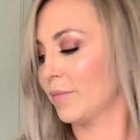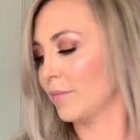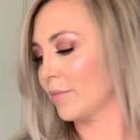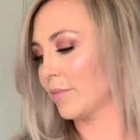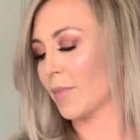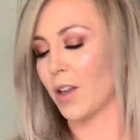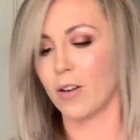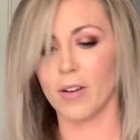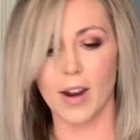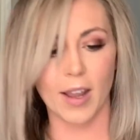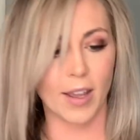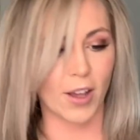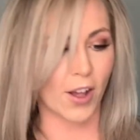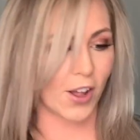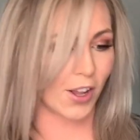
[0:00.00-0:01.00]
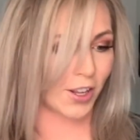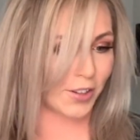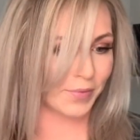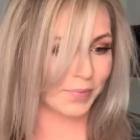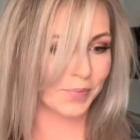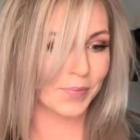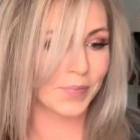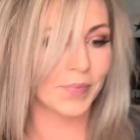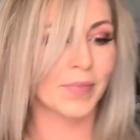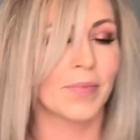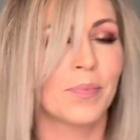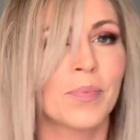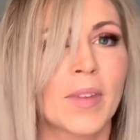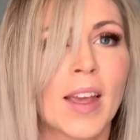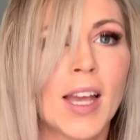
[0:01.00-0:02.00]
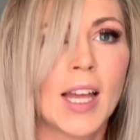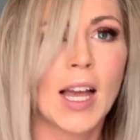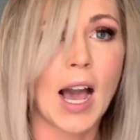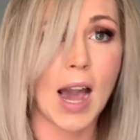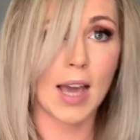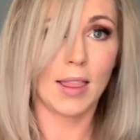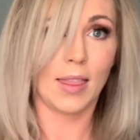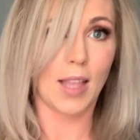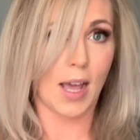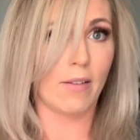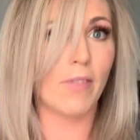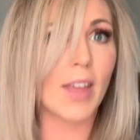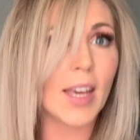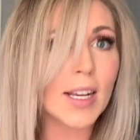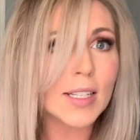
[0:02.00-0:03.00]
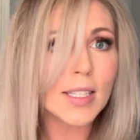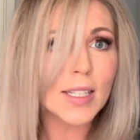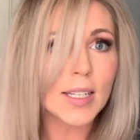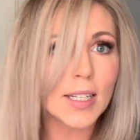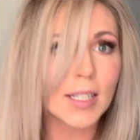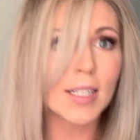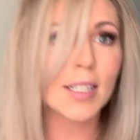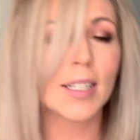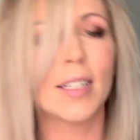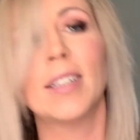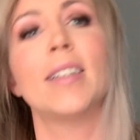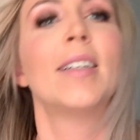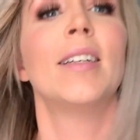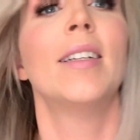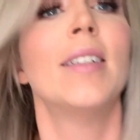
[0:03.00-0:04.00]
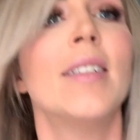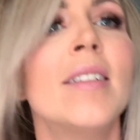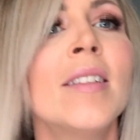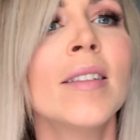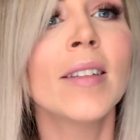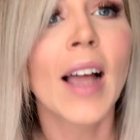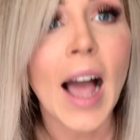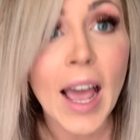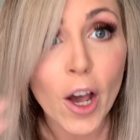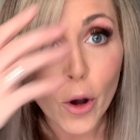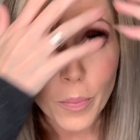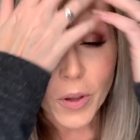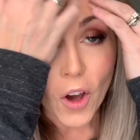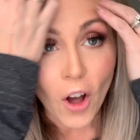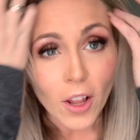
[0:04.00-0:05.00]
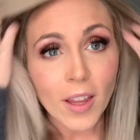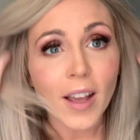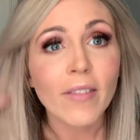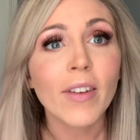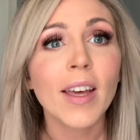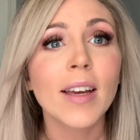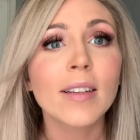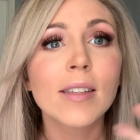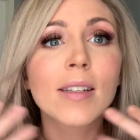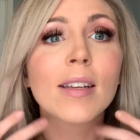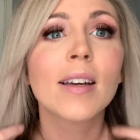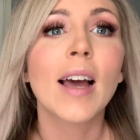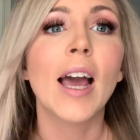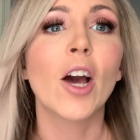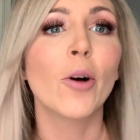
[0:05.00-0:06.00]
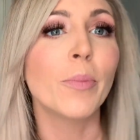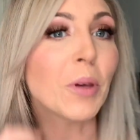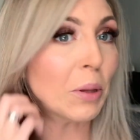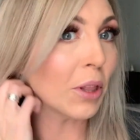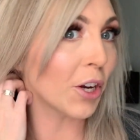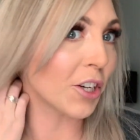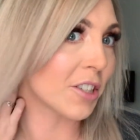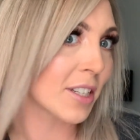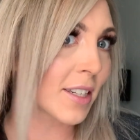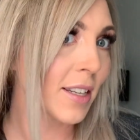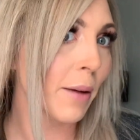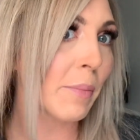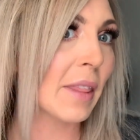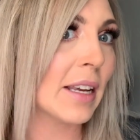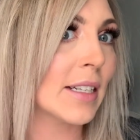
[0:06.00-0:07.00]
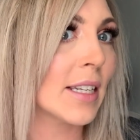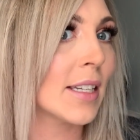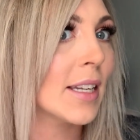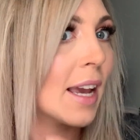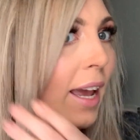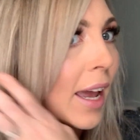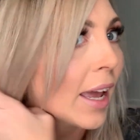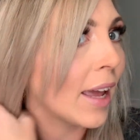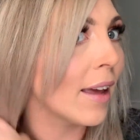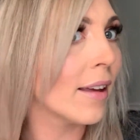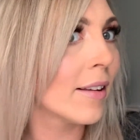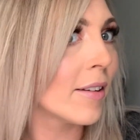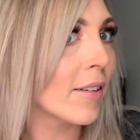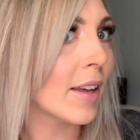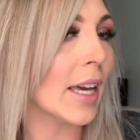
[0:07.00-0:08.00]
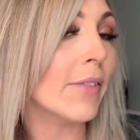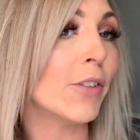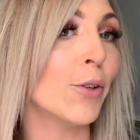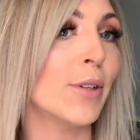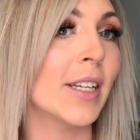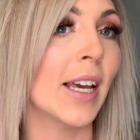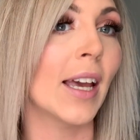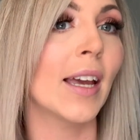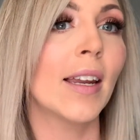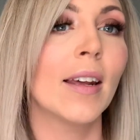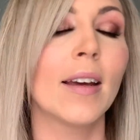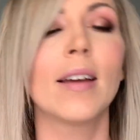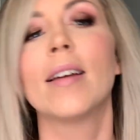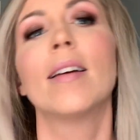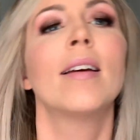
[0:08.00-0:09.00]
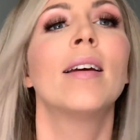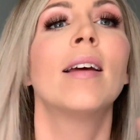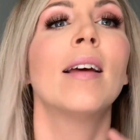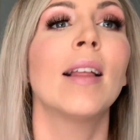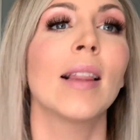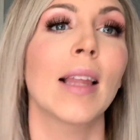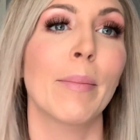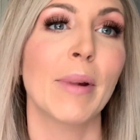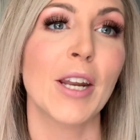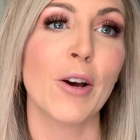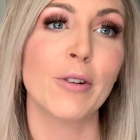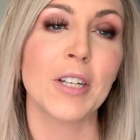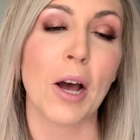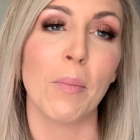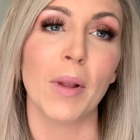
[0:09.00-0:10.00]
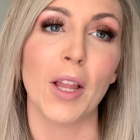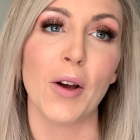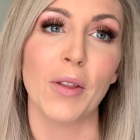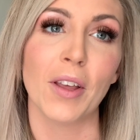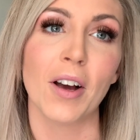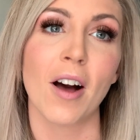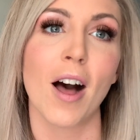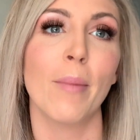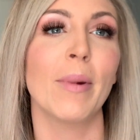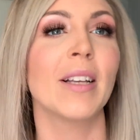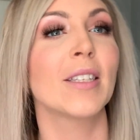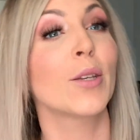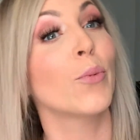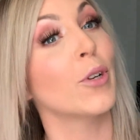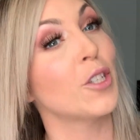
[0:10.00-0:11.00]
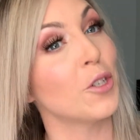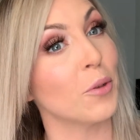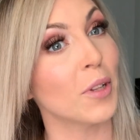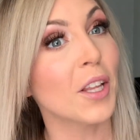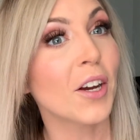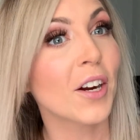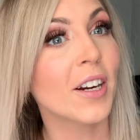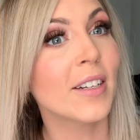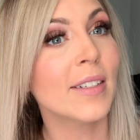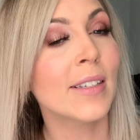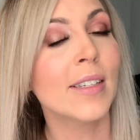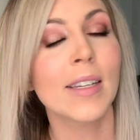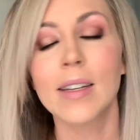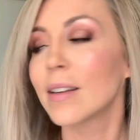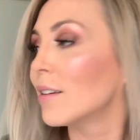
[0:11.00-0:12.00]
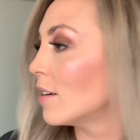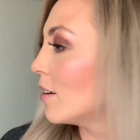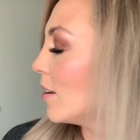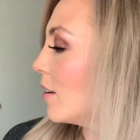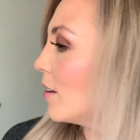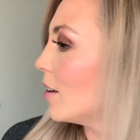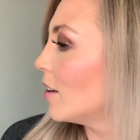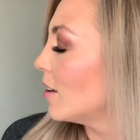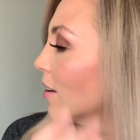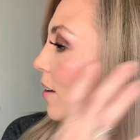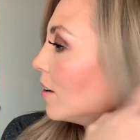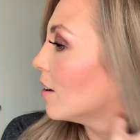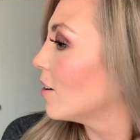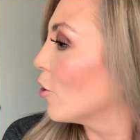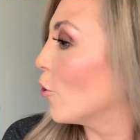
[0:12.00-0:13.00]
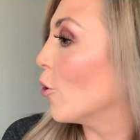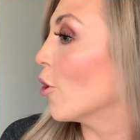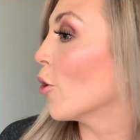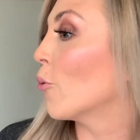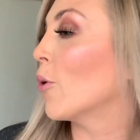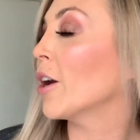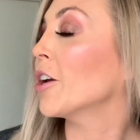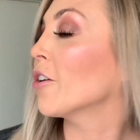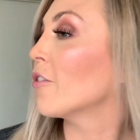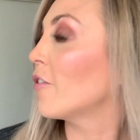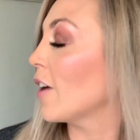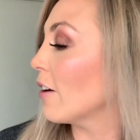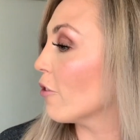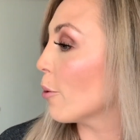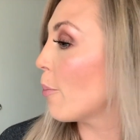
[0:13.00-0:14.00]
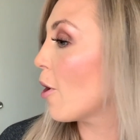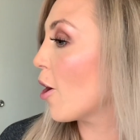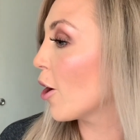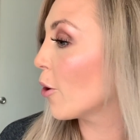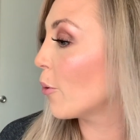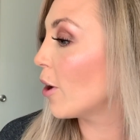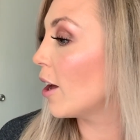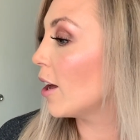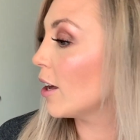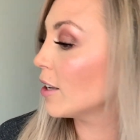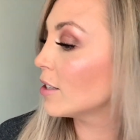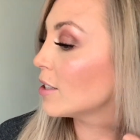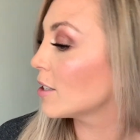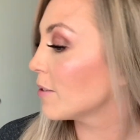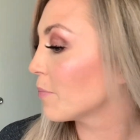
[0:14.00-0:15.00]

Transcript: All right, y'all. I love it. I hope you all love it. I hope you learned something today. If you did, let me know down below in the comments what you learned or what your favorite part was.